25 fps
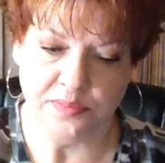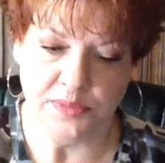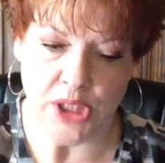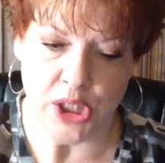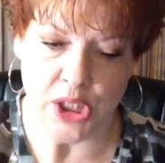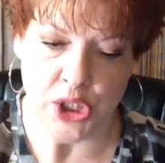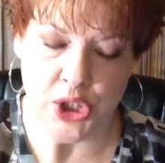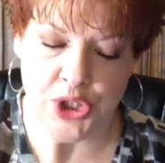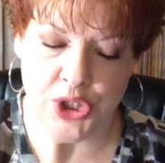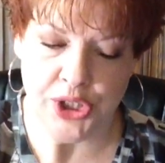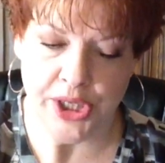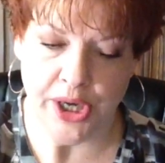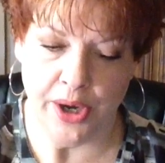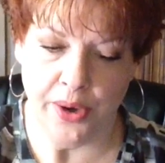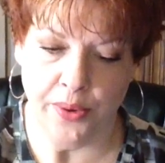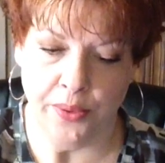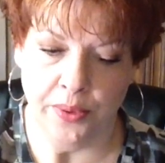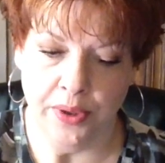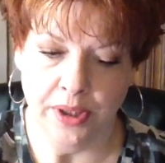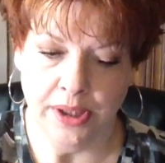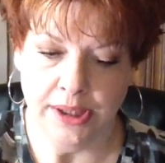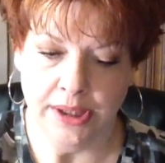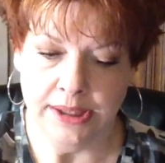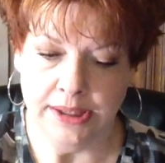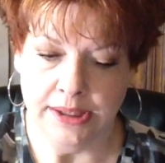So
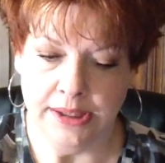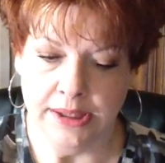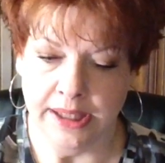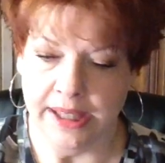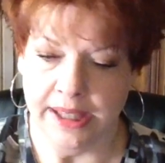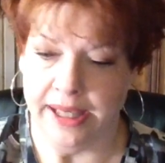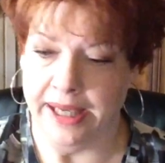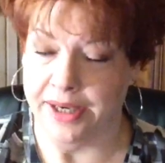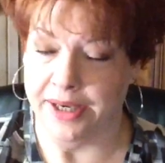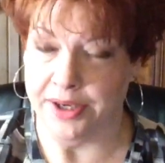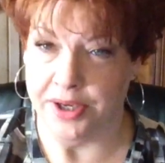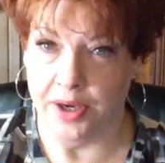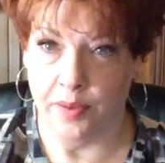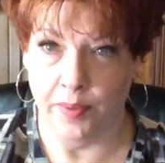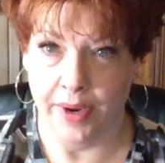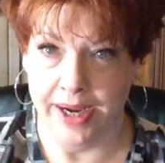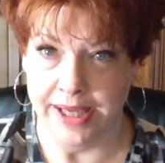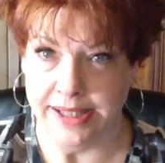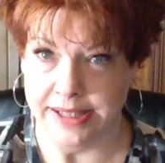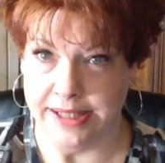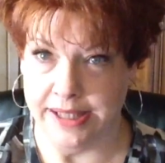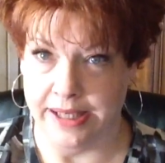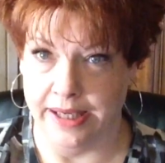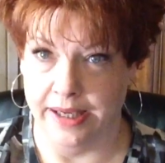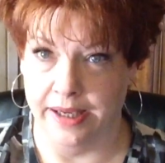he had no
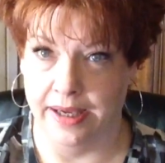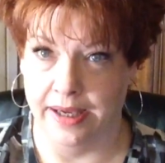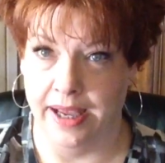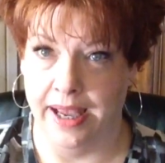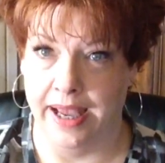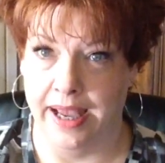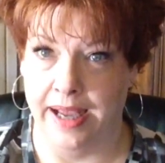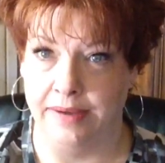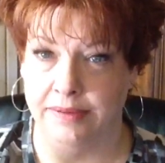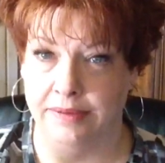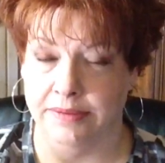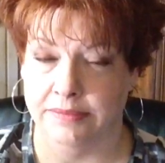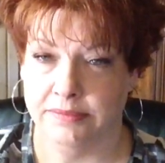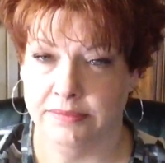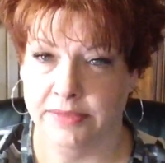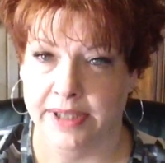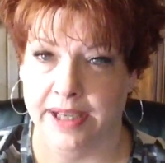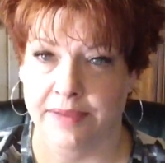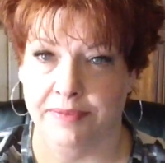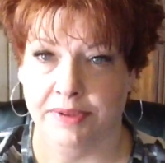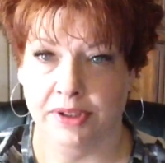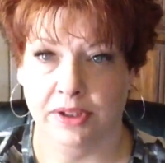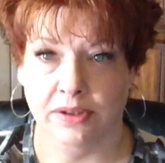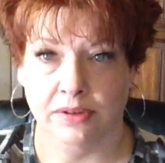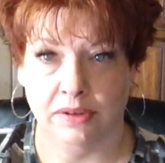idea, and we have
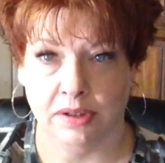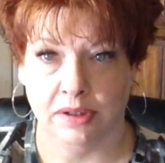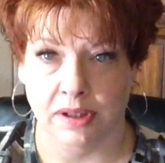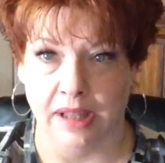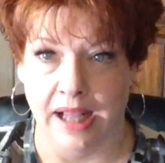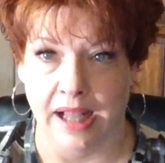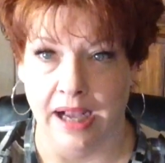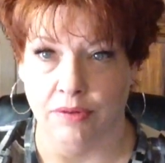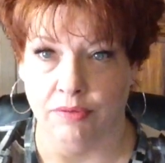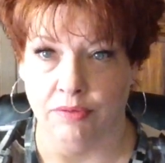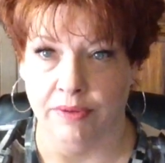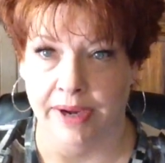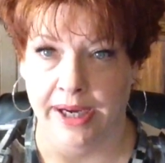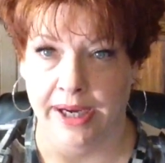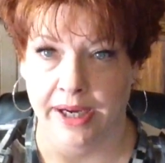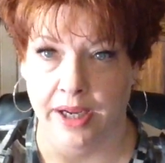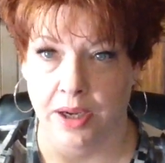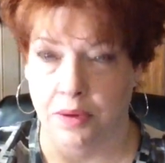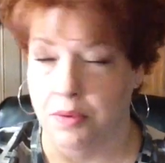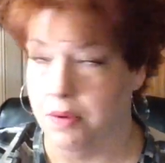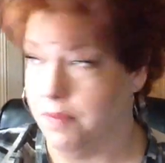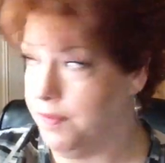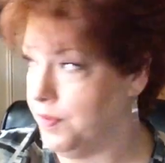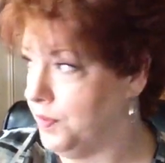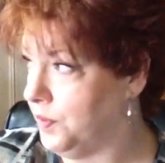a little clock radio
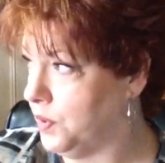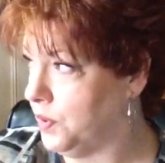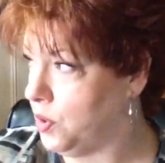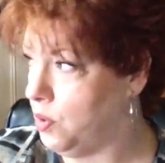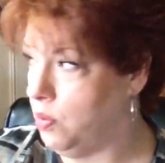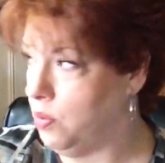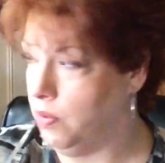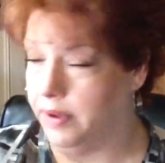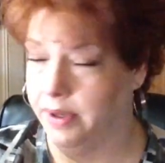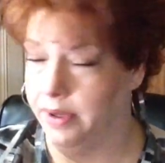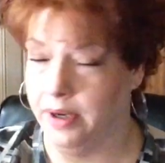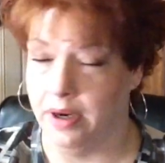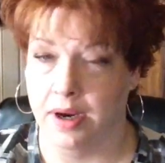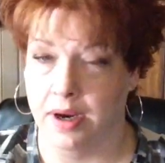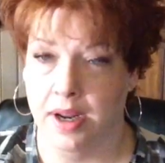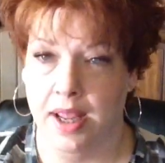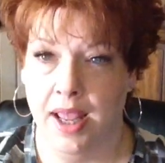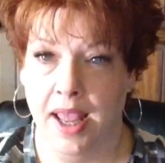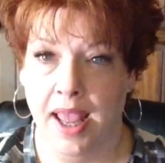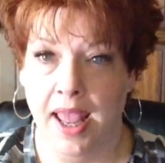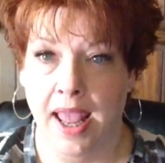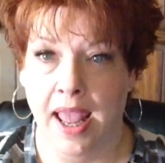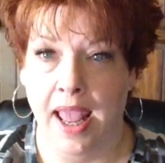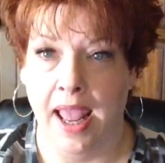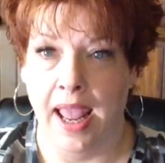over in the corner.
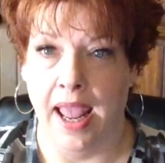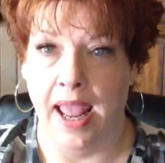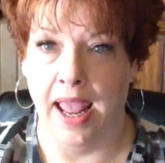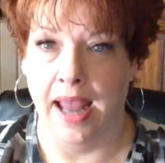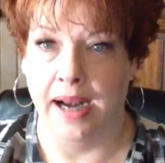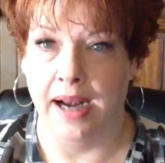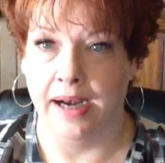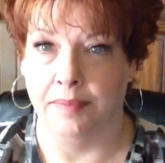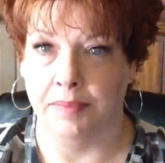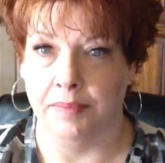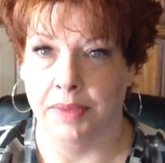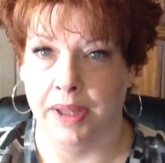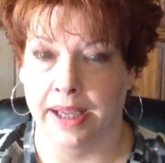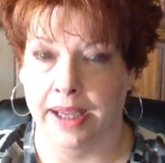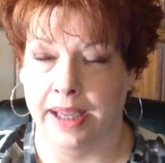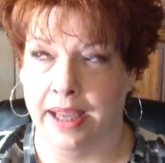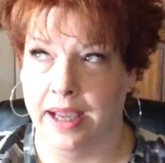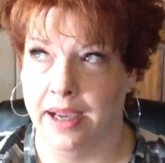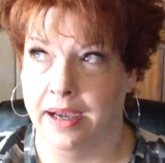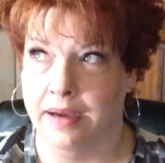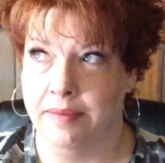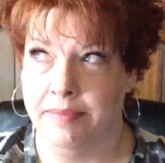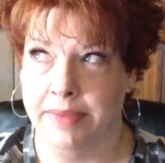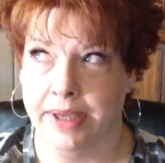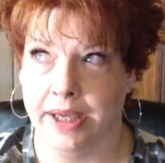And I'm like,
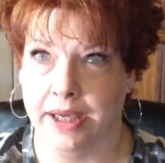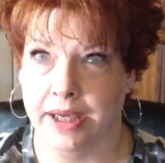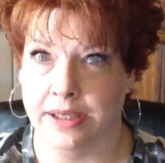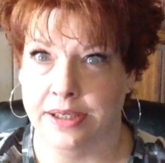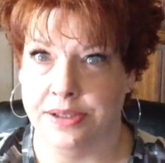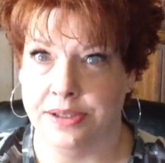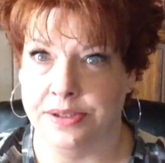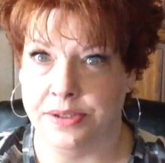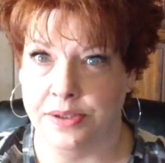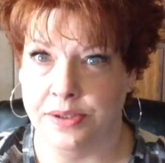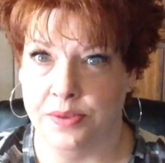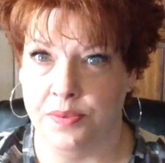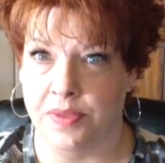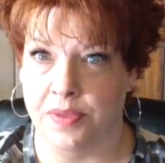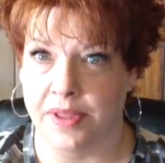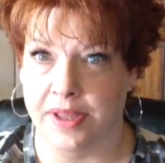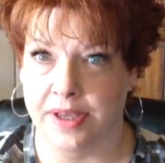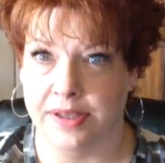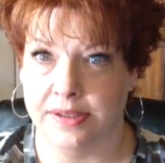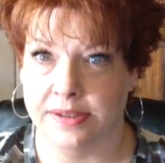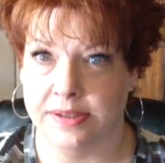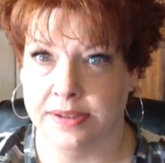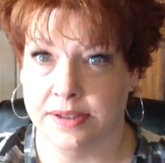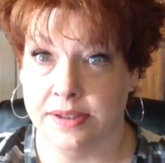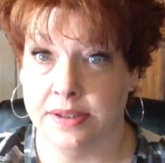how am I going to do
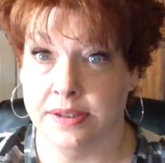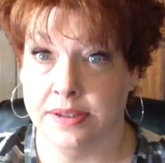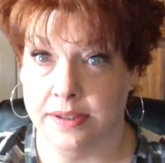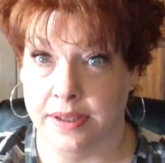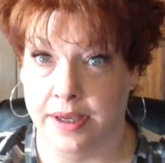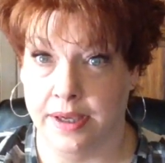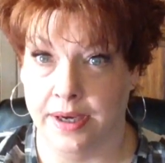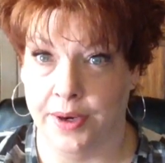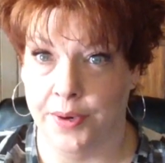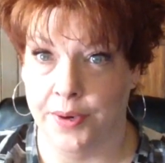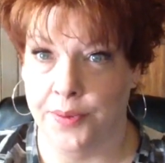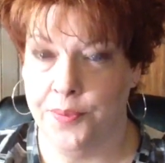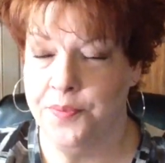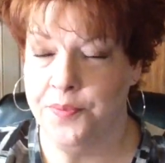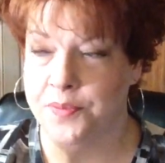this, you know?